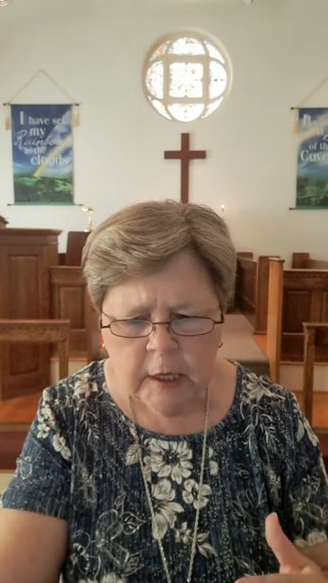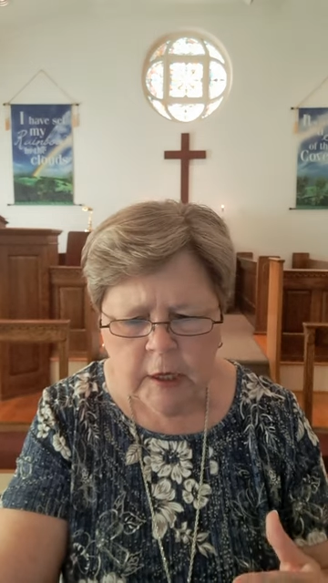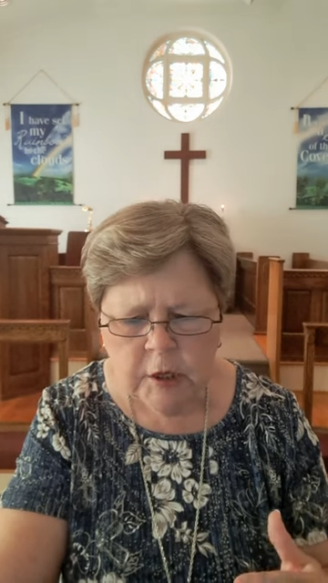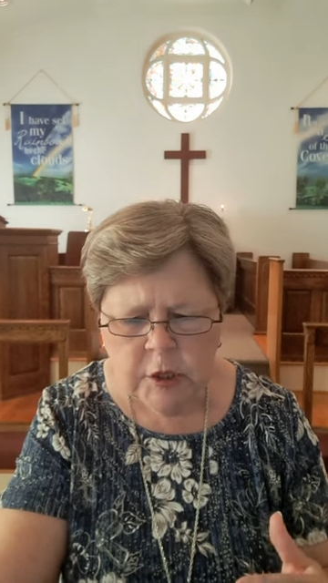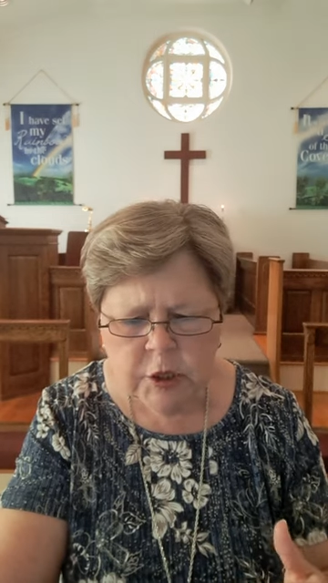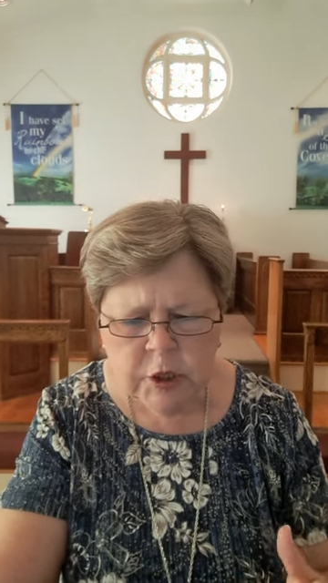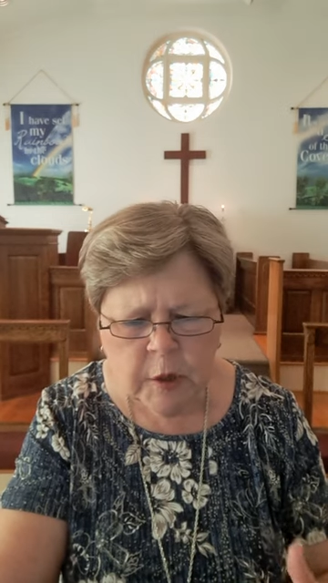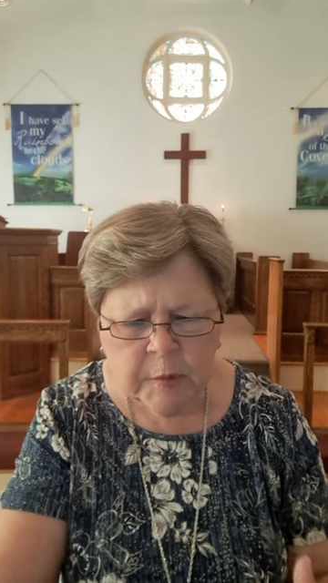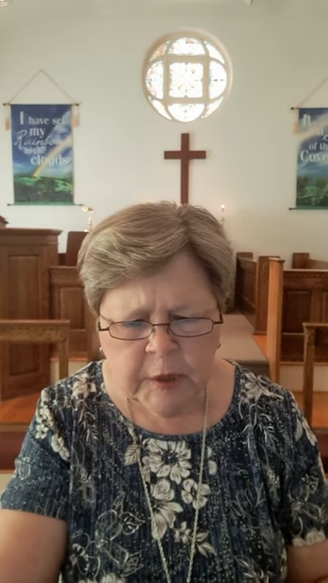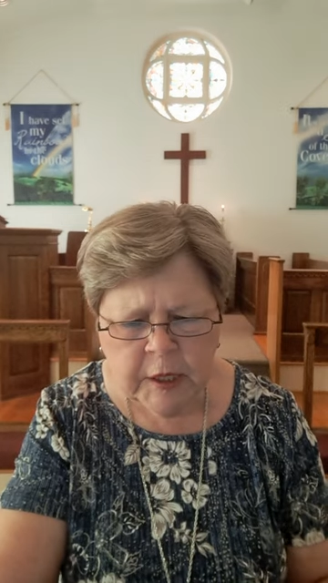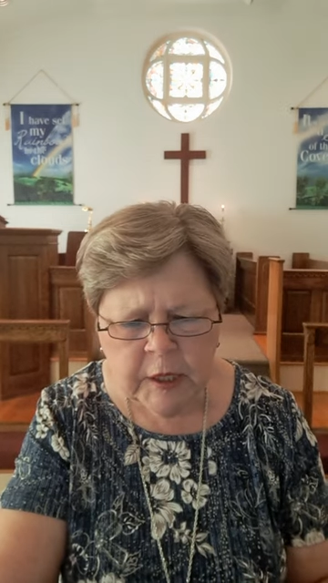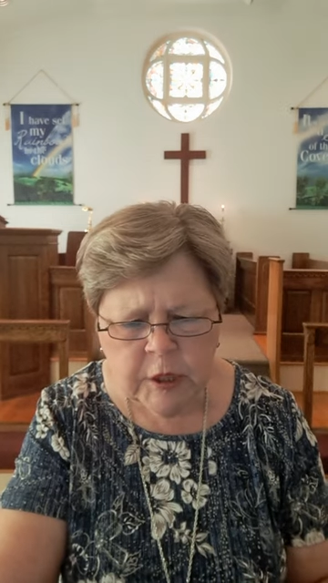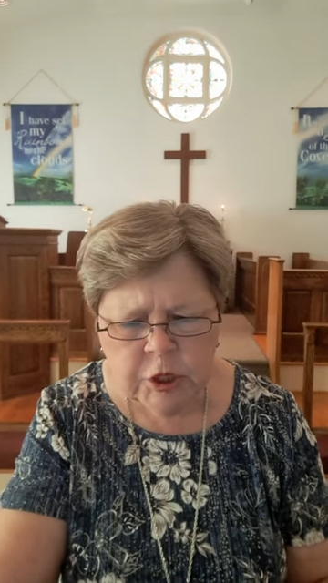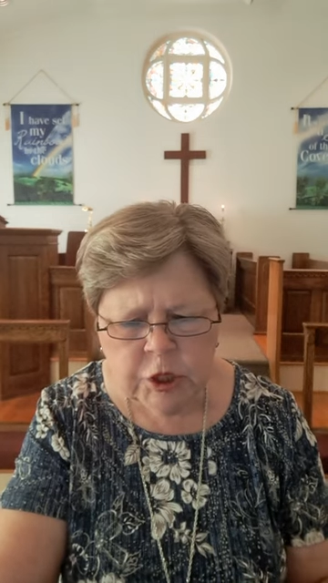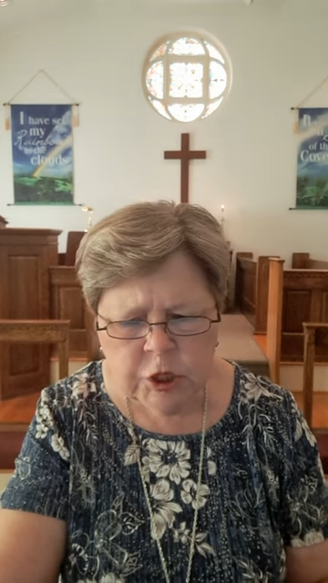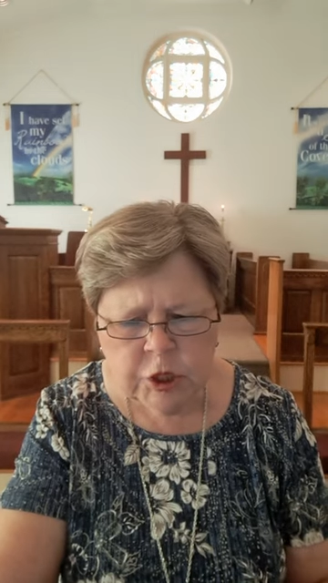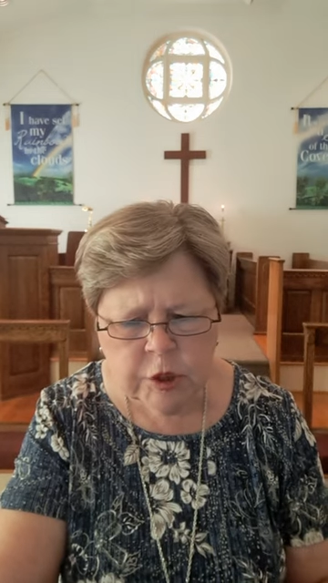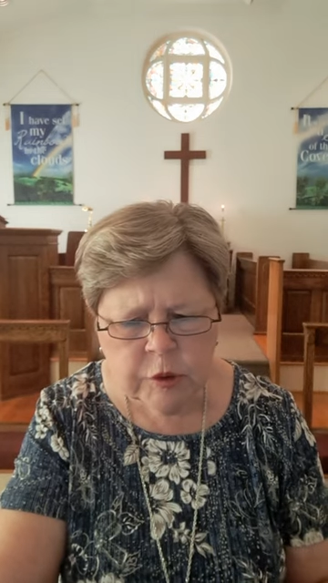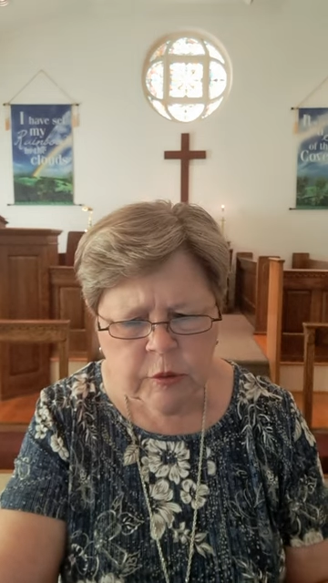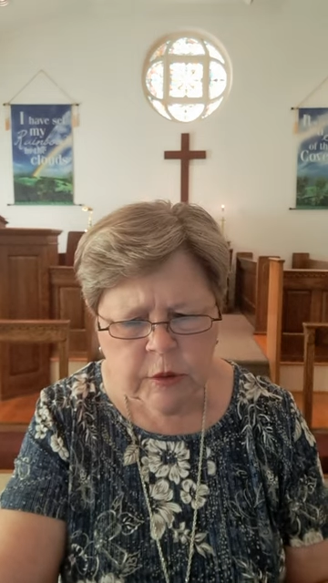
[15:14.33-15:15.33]
so many
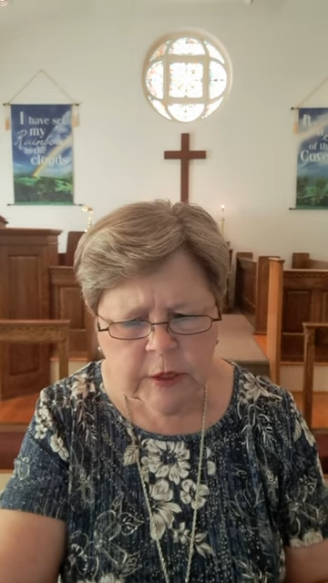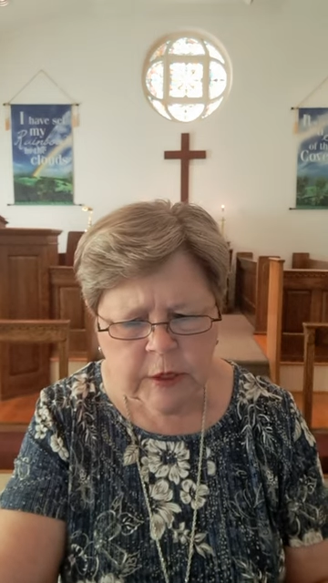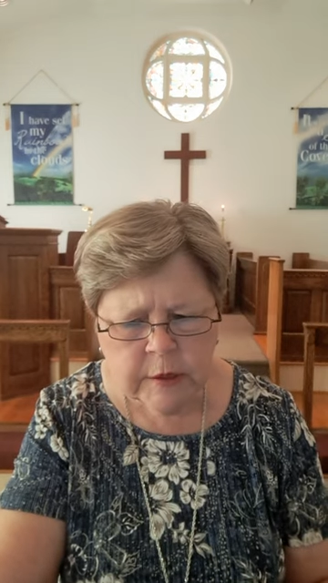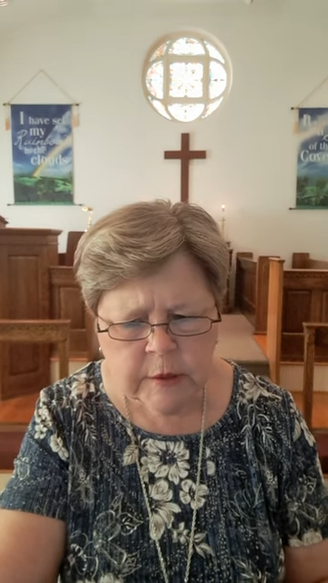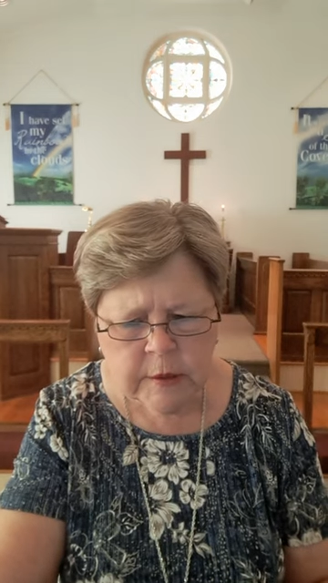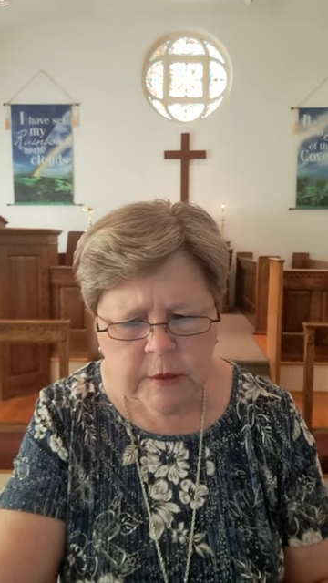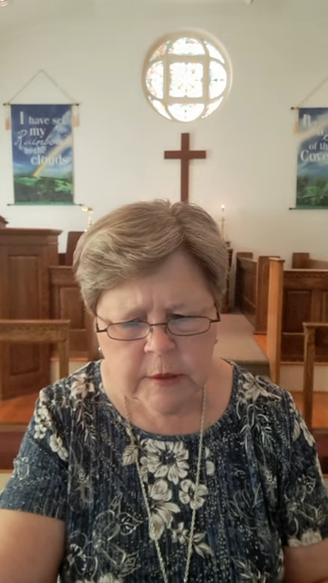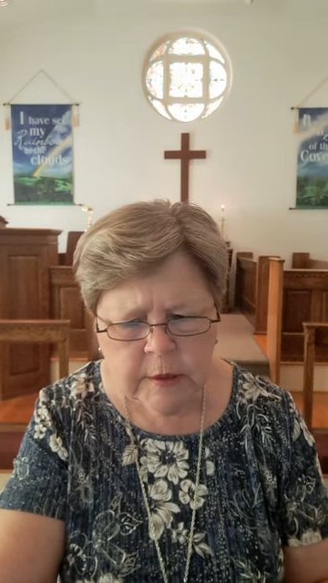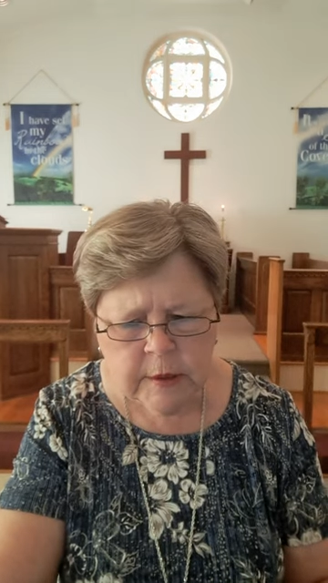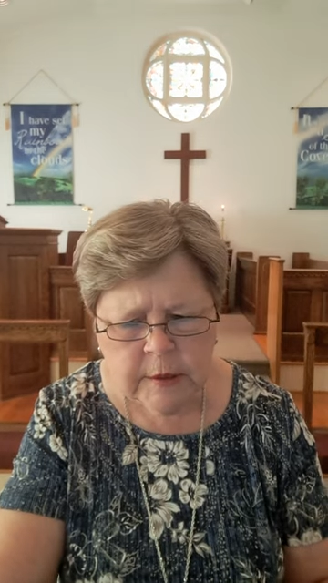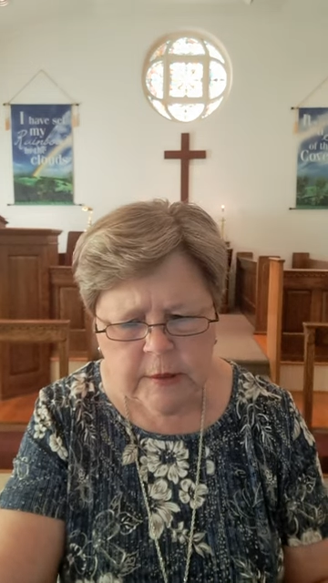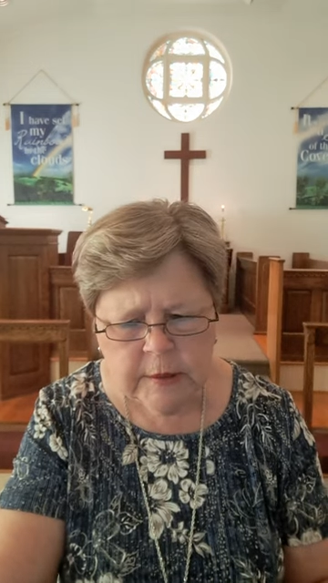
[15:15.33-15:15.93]
shootings